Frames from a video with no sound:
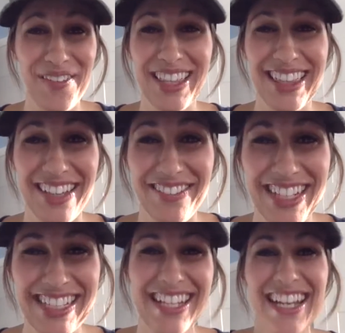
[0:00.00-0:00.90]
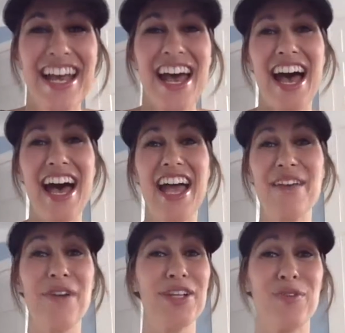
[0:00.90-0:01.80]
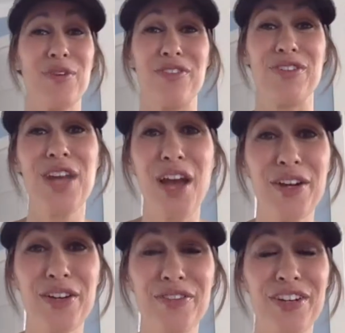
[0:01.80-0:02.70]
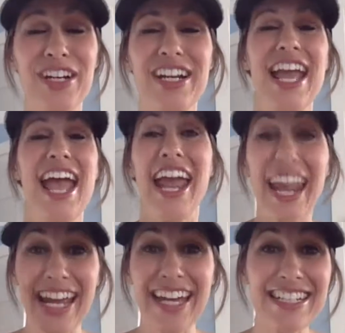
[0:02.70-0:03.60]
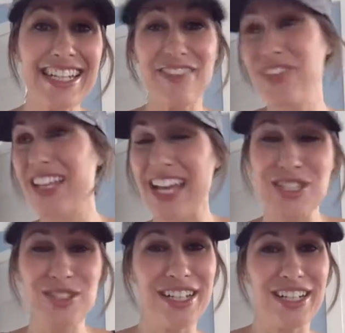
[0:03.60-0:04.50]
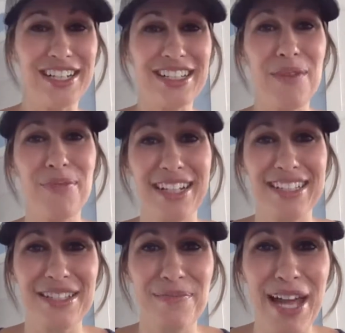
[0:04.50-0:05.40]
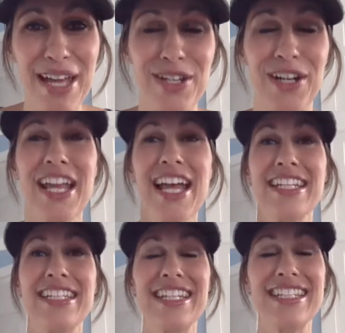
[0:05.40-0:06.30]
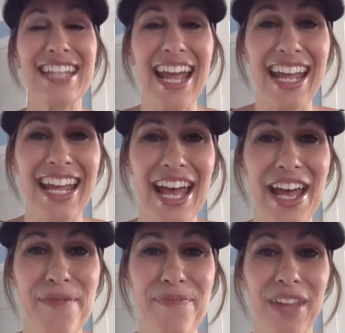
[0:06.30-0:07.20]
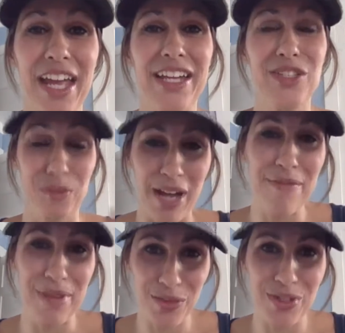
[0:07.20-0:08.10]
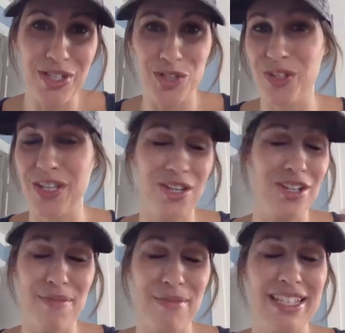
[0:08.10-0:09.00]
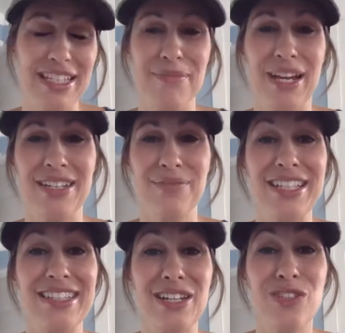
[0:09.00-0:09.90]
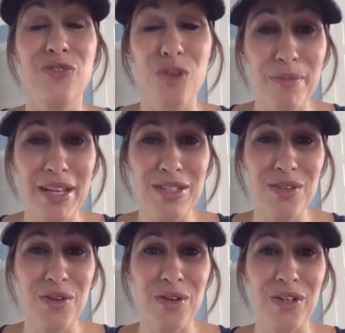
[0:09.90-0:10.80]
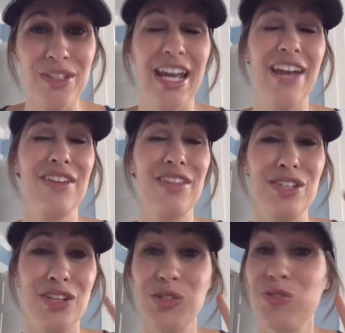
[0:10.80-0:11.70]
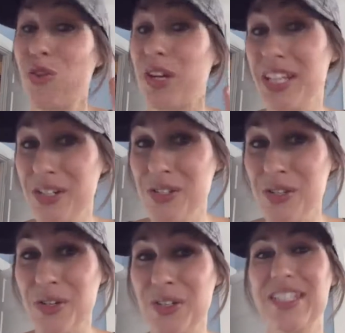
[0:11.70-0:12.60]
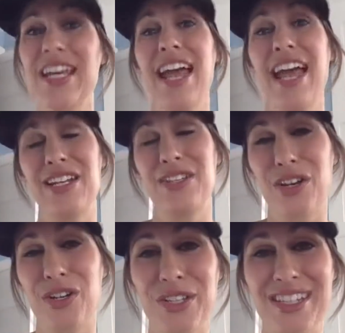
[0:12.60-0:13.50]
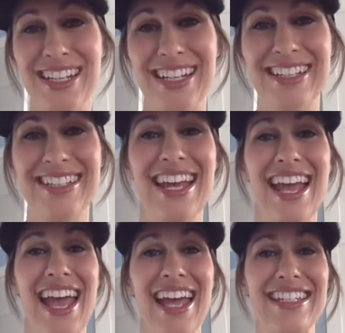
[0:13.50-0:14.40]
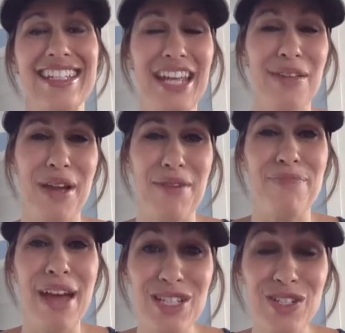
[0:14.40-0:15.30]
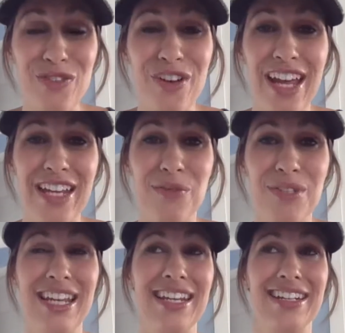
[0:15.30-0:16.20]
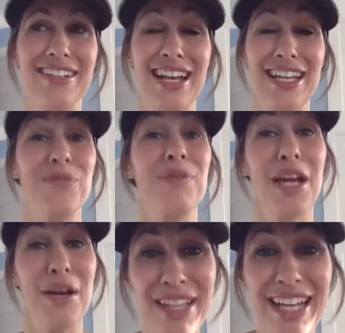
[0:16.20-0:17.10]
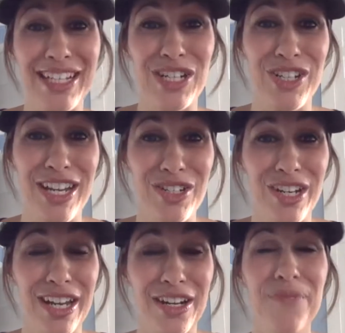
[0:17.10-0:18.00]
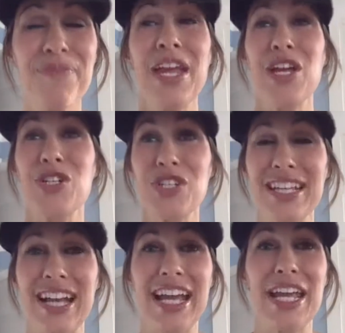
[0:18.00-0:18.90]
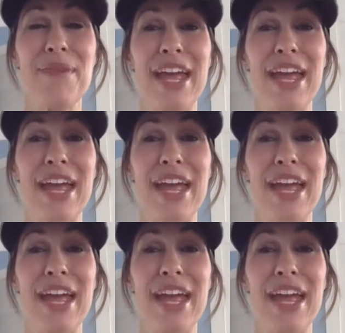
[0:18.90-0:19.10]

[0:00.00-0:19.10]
I would love it. I'm also a photographer and for the last two years, a Plexus ambassador. Today, um, I, so I have my three children that are amazing. My, my son is four months old. I have another son who's four years old and a daughter who's six. And today, my best friend was taking a class to become a lactation educator, just like I am.